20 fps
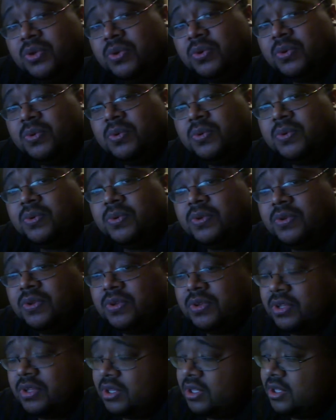U
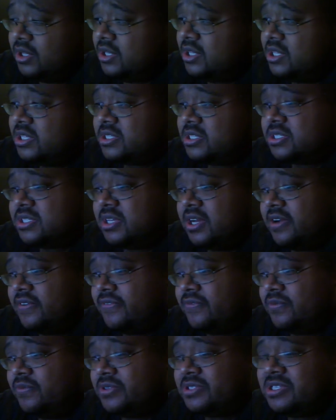and
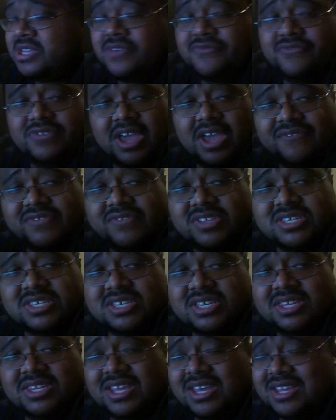stuff, which if you haven't
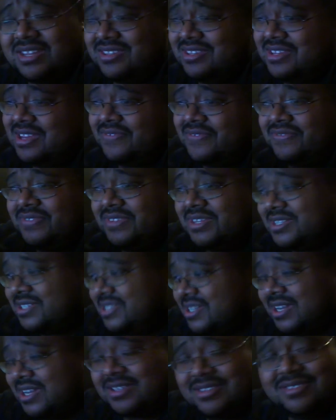seen that, definitely
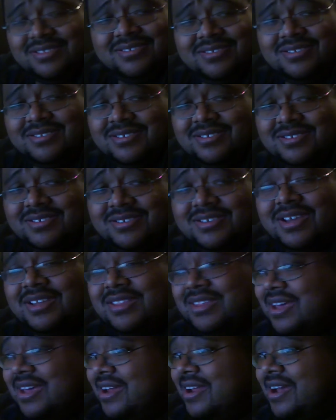check
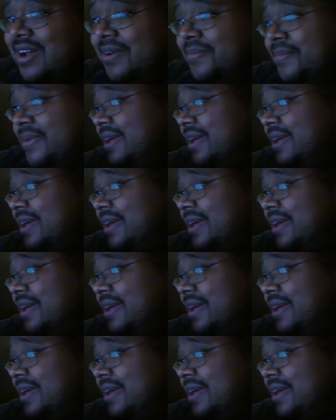that out,